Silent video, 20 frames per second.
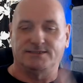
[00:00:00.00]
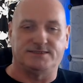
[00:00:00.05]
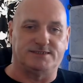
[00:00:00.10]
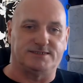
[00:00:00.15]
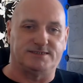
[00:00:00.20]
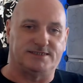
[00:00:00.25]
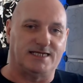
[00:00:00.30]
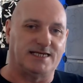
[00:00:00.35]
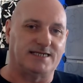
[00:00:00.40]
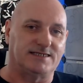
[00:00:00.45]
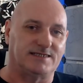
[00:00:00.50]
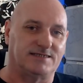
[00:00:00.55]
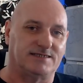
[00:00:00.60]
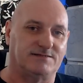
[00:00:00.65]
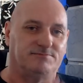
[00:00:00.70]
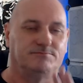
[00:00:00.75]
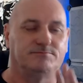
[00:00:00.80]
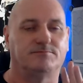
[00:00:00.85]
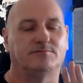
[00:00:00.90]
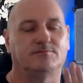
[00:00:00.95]
Tank,
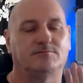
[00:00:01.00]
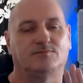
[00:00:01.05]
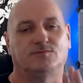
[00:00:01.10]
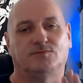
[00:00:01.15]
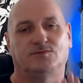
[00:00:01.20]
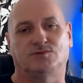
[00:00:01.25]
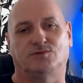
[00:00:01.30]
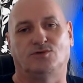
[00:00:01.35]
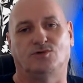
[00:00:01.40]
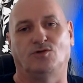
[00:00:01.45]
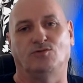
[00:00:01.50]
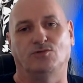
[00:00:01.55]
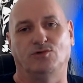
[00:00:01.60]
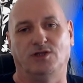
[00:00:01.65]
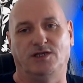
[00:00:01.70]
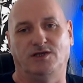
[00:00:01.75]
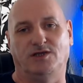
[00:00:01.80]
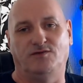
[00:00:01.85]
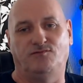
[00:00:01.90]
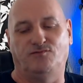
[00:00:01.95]
don't
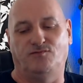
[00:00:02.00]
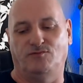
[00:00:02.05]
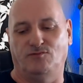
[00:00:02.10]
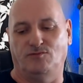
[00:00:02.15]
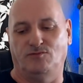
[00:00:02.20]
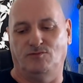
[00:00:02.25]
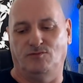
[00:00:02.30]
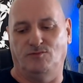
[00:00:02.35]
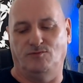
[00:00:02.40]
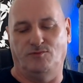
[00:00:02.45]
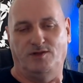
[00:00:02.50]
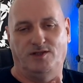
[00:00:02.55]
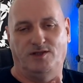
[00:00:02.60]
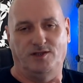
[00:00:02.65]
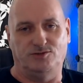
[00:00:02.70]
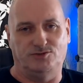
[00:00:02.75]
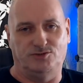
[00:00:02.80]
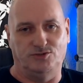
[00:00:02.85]
leave with the